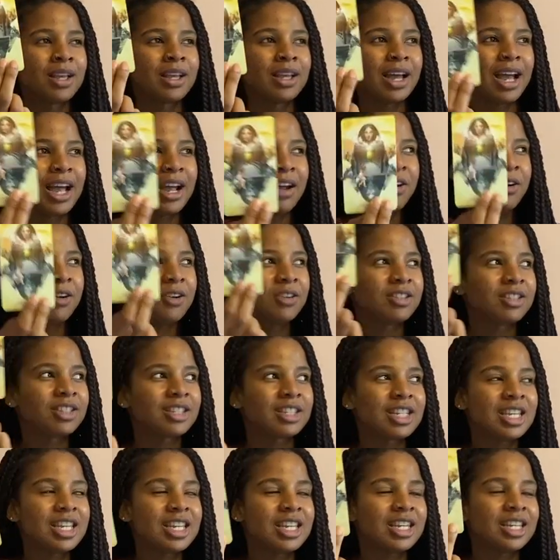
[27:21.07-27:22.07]
I heard
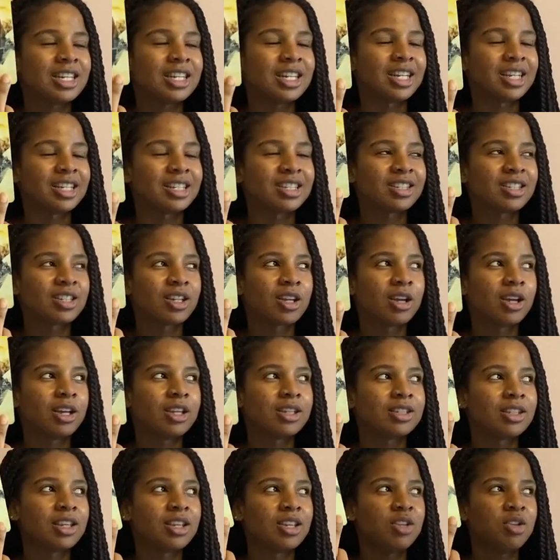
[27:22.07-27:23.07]
sneakiness
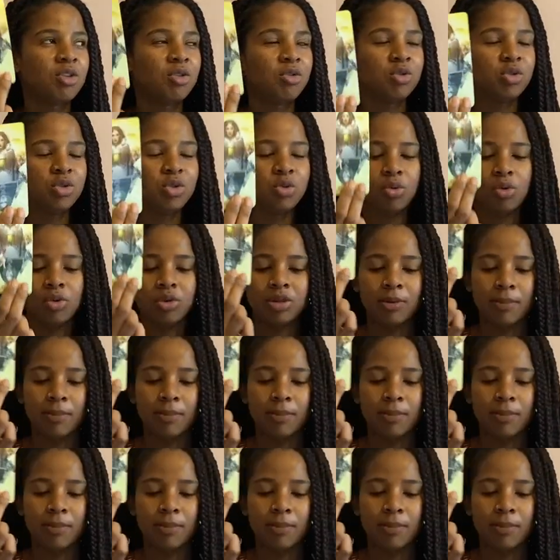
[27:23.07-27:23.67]
because the usual